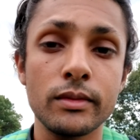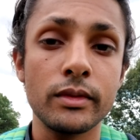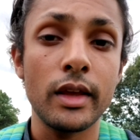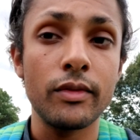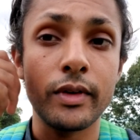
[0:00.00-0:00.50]

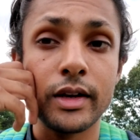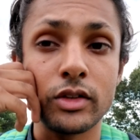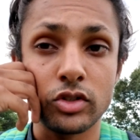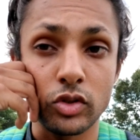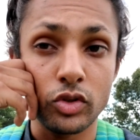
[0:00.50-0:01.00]
they find a
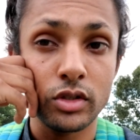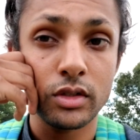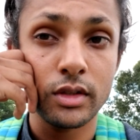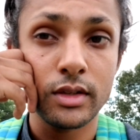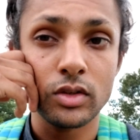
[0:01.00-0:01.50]
solution
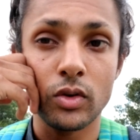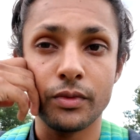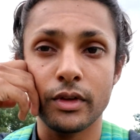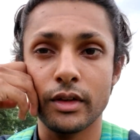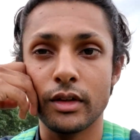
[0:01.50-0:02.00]
to this.
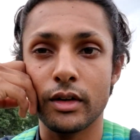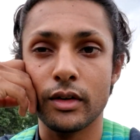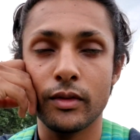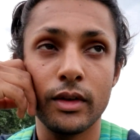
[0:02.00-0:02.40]
Hopefully, you know,